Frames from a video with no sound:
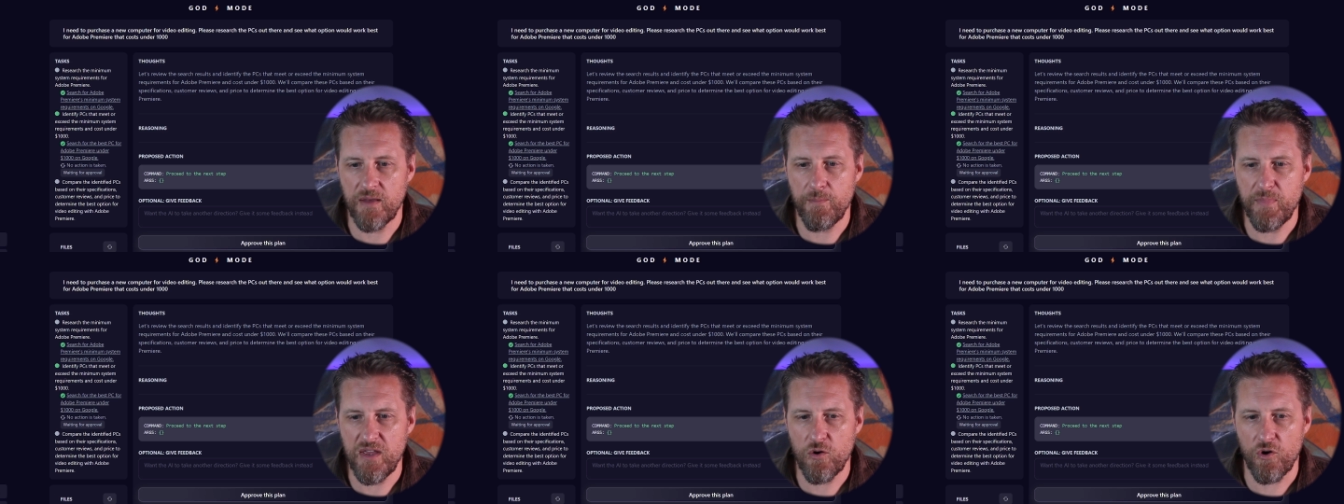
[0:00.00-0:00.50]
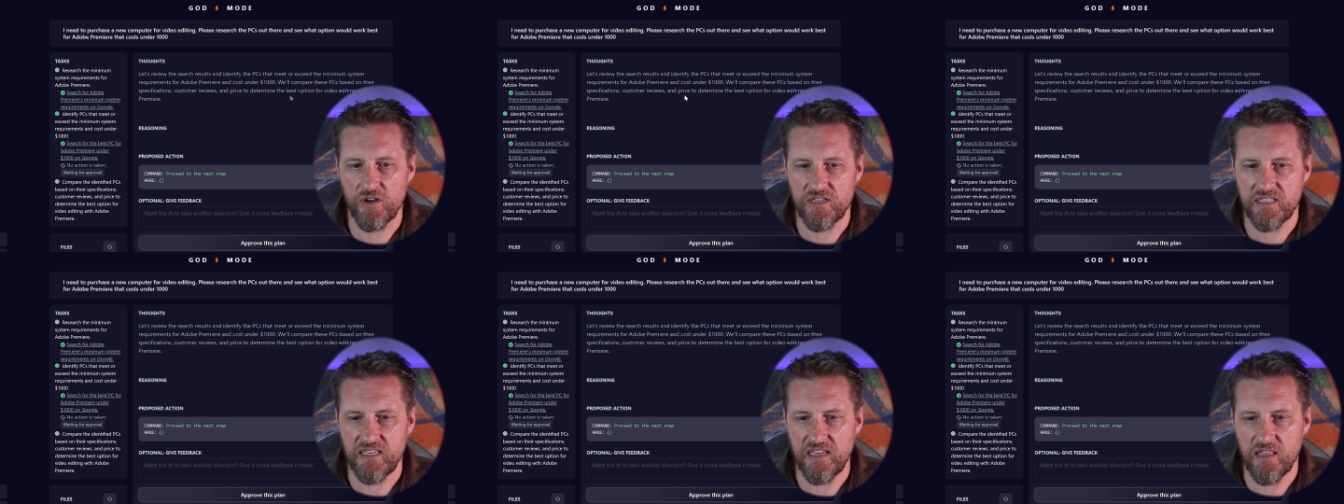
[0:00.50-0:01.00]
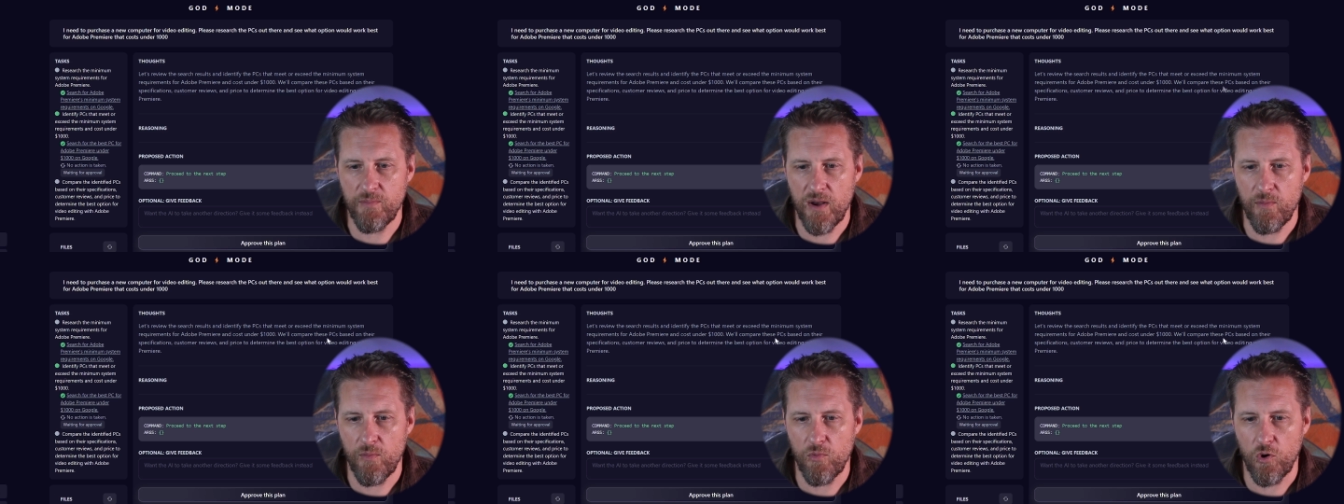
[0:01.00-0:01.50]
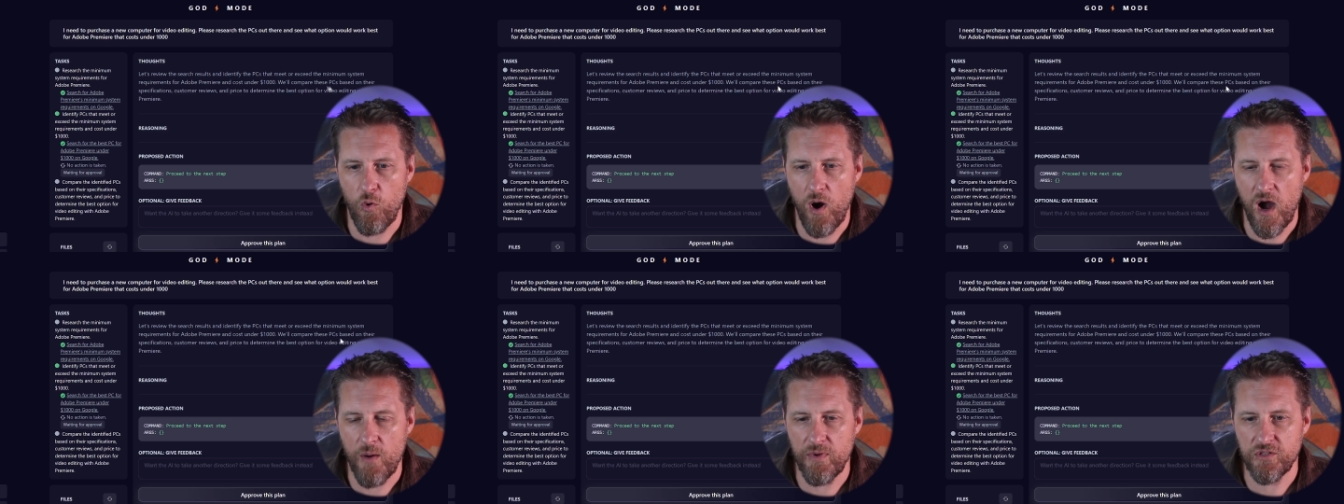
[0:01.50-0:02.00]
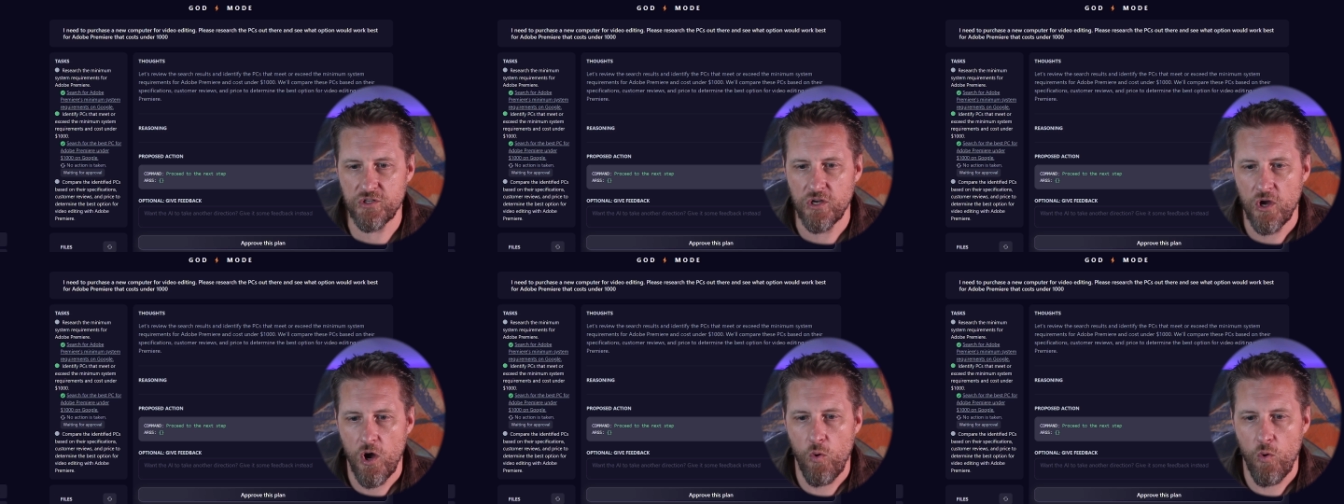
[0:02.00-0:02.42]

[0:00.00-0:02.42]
that meet or exceed the minimum requirements.